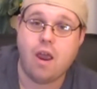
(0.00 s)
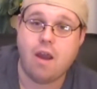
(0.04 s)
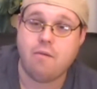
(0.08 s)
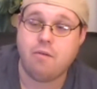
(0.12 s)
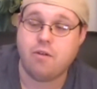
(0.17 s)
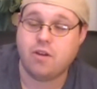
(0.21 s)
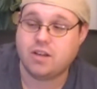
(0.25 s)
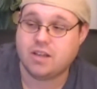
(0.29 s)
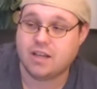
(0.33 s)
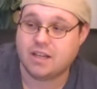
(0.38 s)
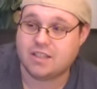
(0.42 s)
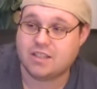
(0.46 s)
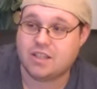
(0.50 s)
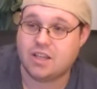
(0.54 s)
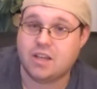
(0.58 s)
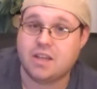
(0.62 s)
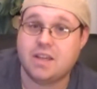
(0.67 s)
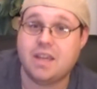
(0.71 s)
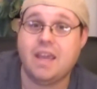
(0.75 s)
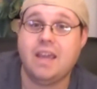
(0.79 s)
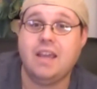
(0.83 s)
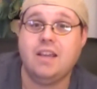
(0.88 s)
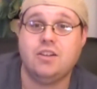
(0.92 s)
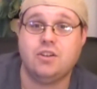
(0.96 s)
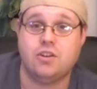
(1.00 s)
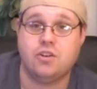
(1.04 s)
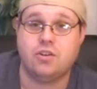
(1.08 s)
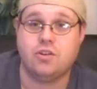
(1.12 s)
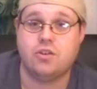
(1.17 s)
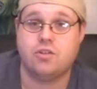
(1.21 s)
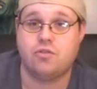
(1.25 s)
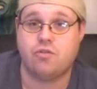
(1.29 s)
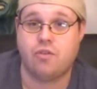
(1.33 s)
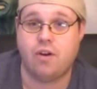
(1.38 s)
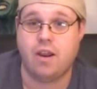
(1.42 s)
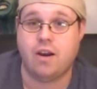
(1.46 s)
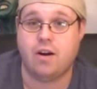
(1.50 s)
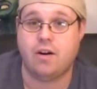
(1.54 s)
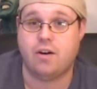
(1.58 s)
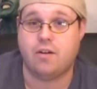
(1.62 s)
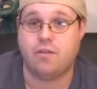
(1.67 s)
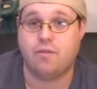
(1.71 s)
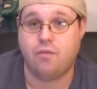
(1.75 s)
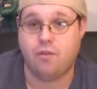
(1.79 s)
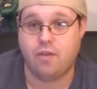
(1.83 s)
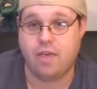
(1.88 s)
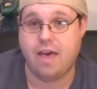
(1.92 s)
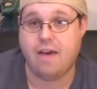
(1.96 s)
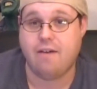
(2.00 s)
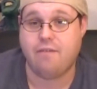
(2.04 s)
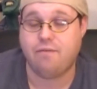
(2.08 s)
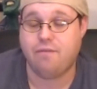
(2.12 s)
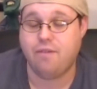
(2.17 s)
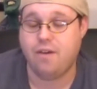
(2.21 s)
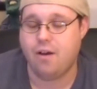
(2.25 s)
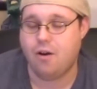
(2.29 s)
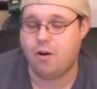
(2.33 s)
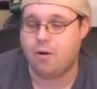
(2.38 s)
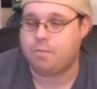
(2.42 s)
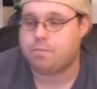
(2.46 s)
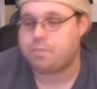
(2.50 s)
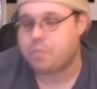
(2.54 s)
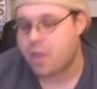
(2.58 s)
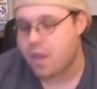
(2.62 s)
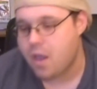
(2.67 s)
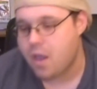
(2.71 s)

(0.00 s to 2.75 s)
ever since the teaser trailer for that film.